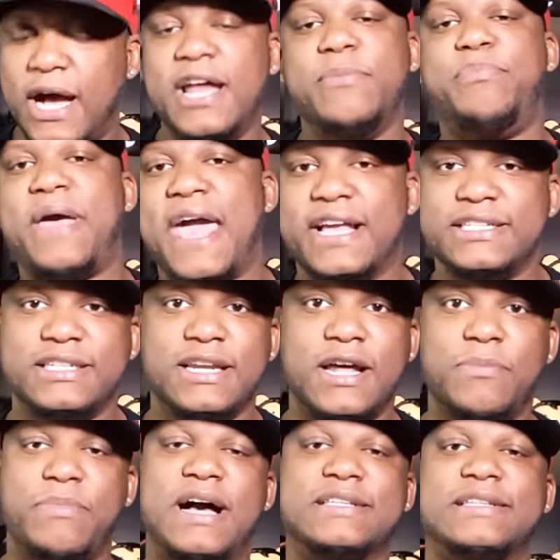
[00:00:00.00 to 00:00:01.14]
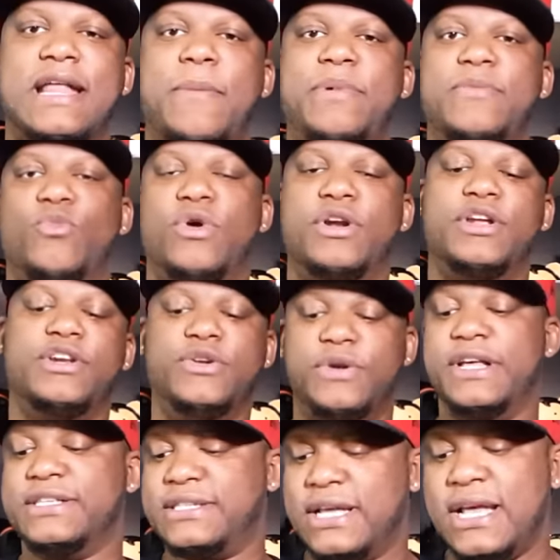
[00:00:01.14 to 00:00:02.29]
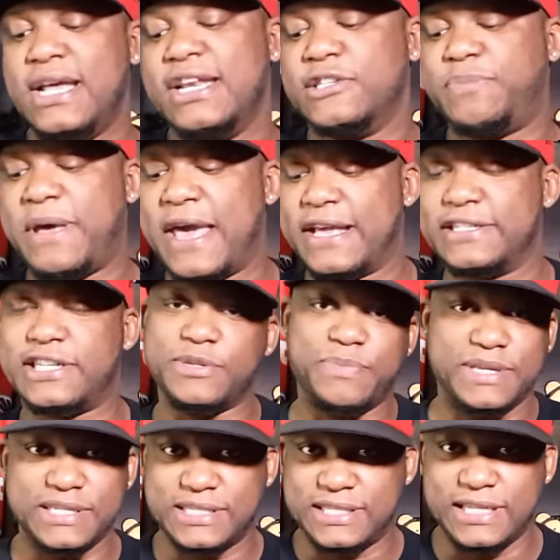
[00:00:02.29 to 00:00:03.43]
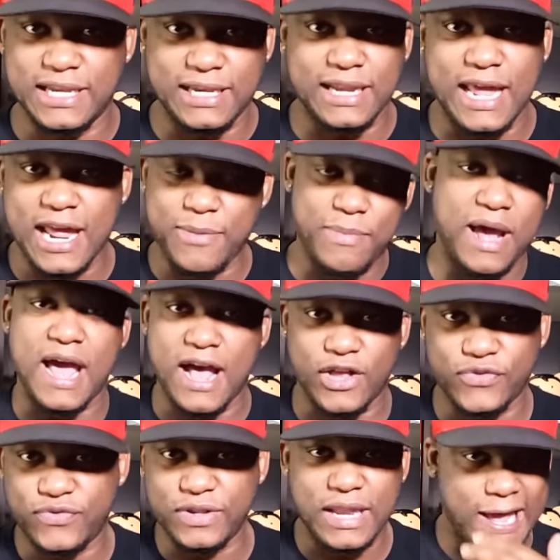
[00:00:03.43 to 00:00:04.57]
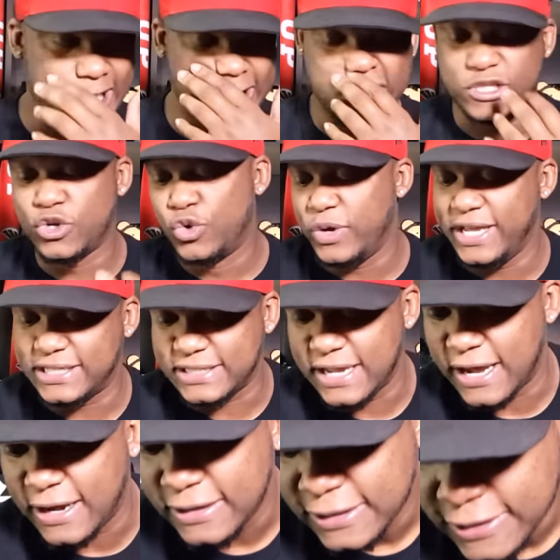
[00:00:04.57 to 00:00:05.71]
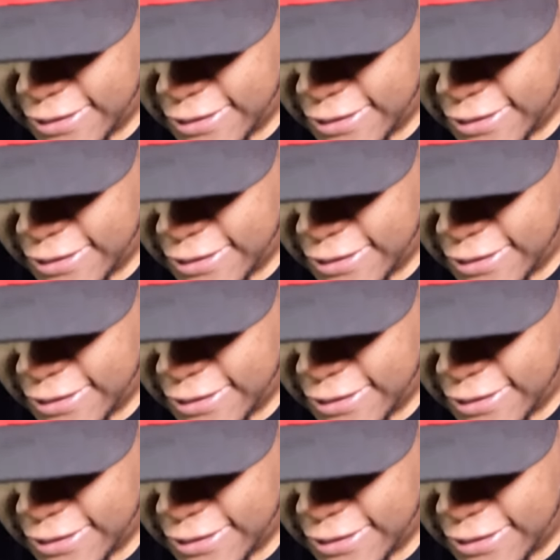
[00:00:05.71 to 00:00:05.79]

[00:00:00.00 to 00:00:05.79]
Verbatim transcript: unpackaging unboxing. I've been wanting to do this. This package has been sitting at my house for like two weeks now.